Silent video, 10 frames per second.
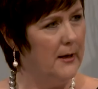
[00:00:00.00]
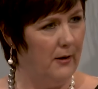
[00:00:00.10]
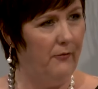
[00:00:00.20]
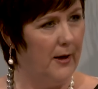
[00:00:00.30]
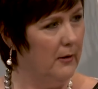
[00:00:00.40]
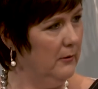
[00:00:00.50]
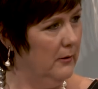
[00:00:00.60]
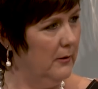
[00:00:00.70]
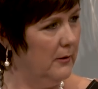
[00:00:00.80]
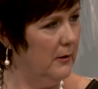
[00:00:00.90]
difficult,
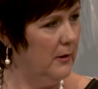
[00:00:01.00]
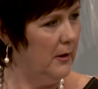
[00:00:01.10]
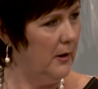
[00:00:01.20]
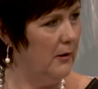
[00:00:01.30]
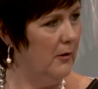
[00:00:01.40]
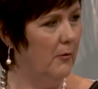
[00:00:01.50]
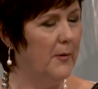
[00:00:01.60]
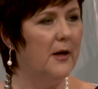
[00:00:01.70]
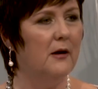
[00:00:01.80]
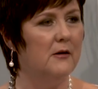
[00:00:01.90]
you know,
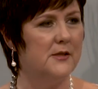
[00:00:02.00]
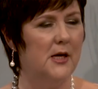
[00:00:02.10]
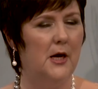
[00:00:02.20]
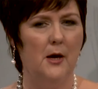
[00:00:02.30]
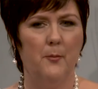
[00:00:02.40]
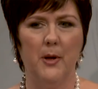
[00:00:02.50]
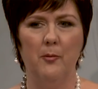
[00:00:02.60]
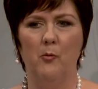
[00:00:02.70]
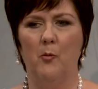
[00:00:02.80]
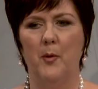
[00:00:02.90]
because
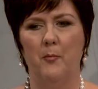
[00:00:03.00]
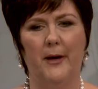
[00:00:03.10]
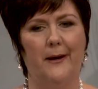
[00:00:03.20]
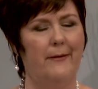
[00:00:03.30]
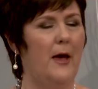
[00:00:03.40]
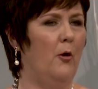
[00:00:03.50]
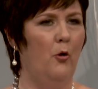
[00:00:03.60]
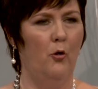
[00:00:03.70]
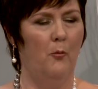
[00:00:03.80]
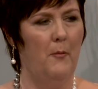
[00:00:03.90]
people would be bringing their
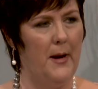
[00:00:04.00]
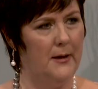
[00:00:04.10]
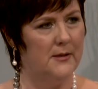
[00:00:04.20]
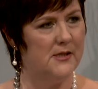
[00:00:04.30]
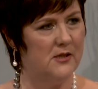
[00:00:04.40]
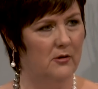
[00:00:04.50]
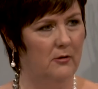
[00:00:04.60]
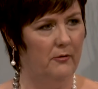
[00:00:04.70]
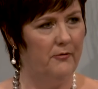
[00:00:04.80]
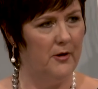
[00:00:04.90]
homemade
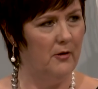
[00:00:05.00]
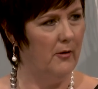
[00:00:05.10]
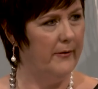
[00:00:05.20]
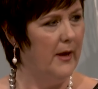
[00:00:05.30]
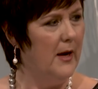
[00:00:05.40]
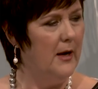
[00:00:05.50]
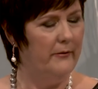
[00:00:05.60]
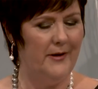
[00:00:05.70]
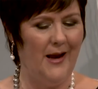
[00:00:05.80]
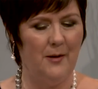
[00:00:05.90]
stuff, you know, and
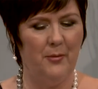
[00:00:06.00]
the night